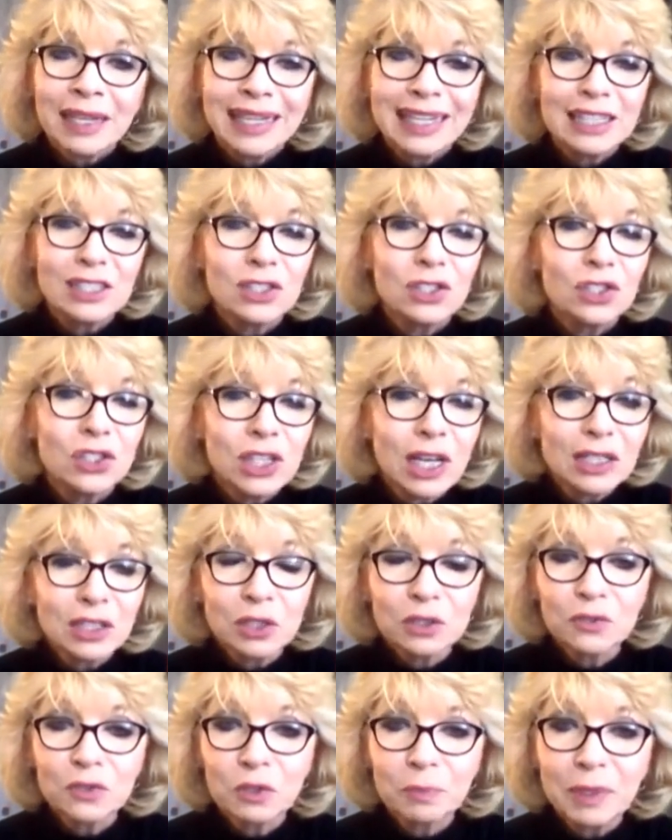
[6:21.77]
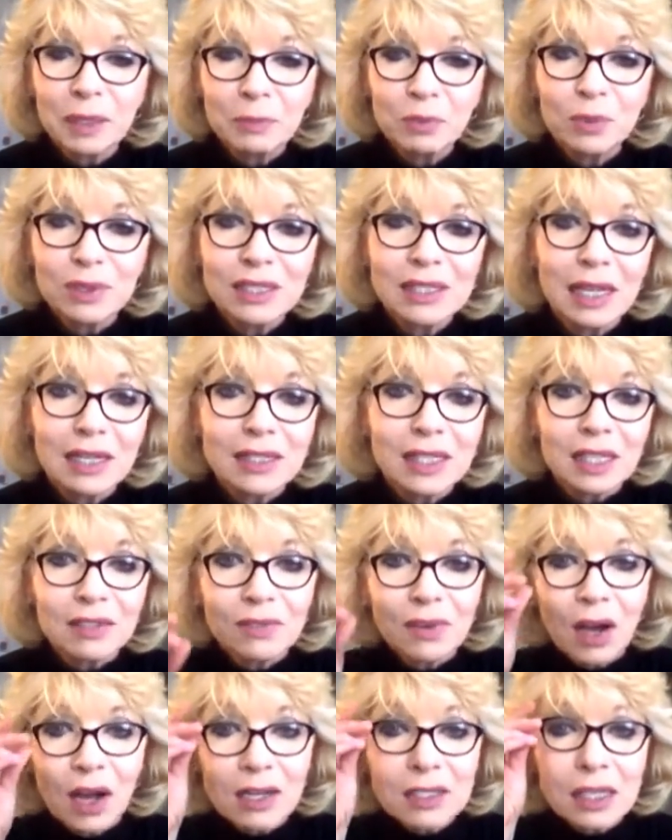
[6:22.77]
It's gentle for people with sensitive
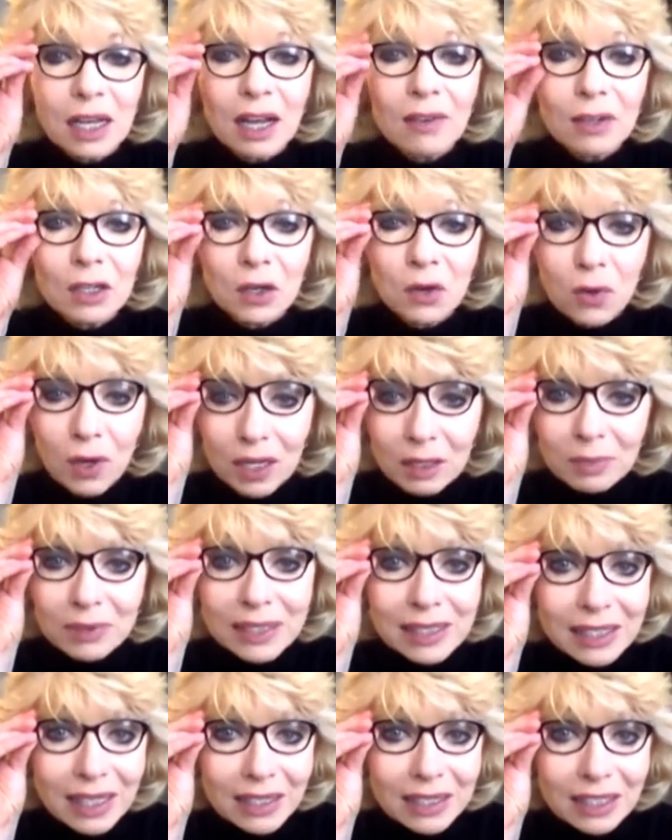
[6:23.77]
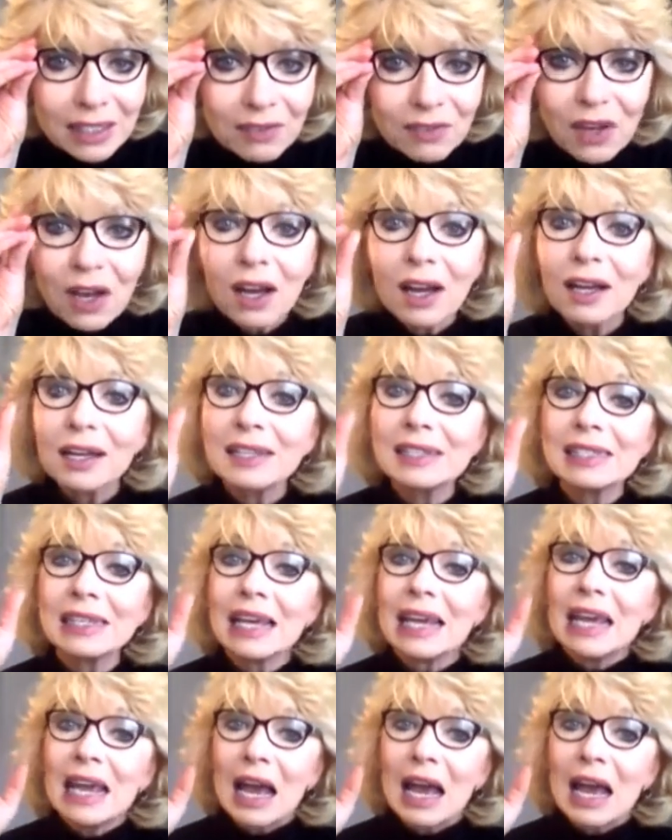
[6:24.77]
eyes. I have incredibly sensitive eyes.